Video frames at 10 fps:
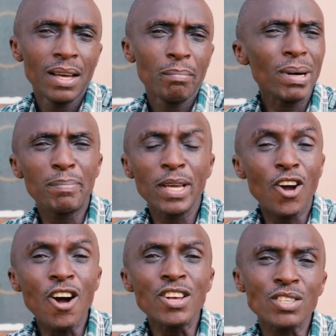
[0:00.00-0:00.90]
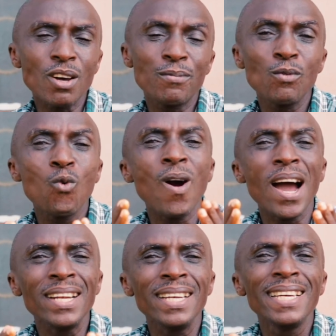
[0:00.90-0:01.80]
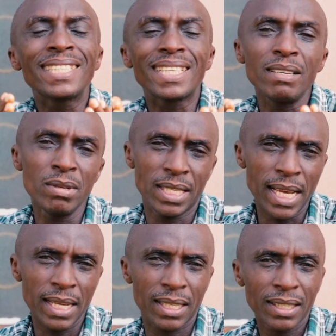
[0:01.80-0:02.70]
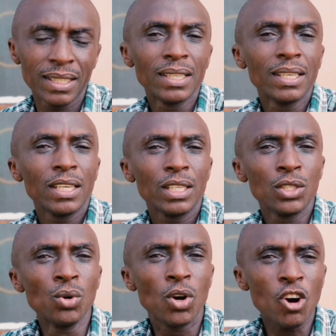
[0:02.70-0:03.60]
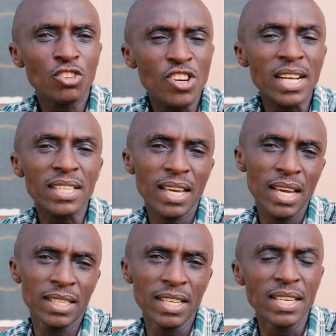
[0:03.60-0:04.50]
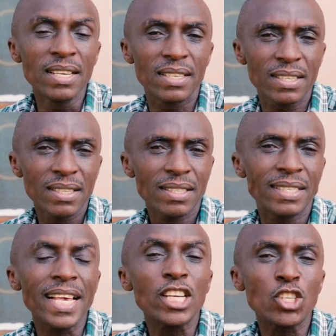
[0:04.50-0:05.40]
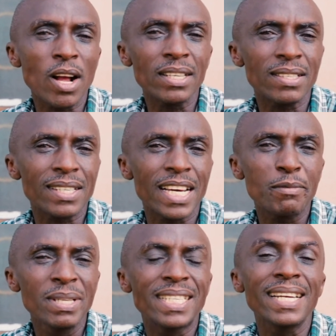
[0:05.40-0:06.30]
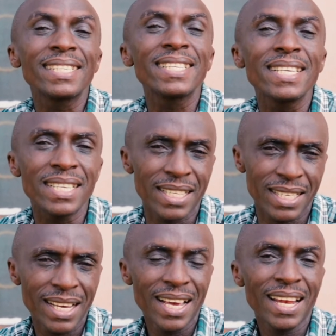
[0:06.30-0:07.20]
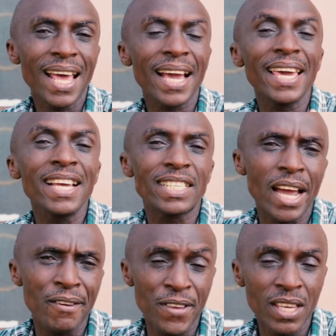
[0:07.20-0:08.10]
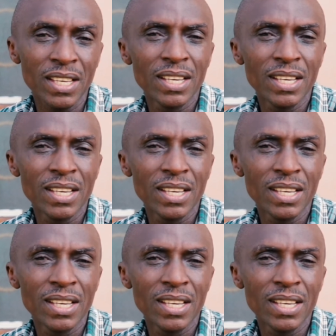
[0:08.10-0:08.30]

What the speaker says: But because of one little mistake, you contract a disease, sexual transmitted diseases like HIV,